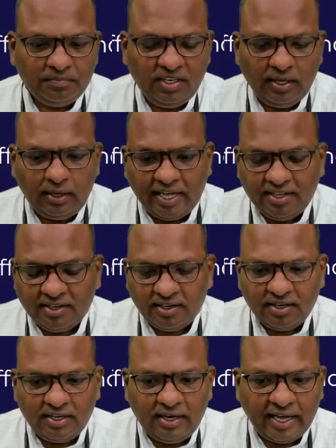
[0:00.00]

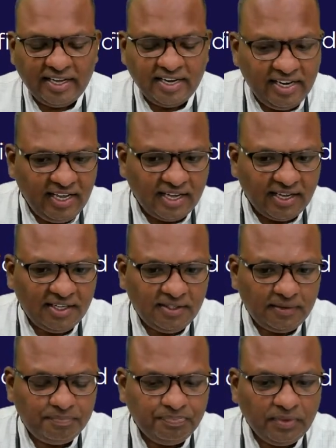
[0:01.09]
Like India,
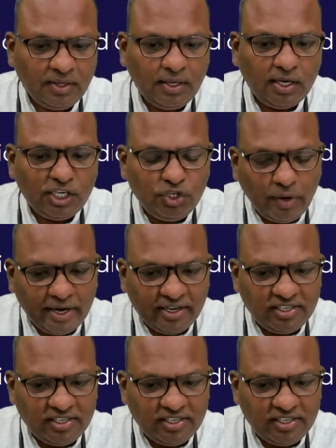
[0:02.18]
United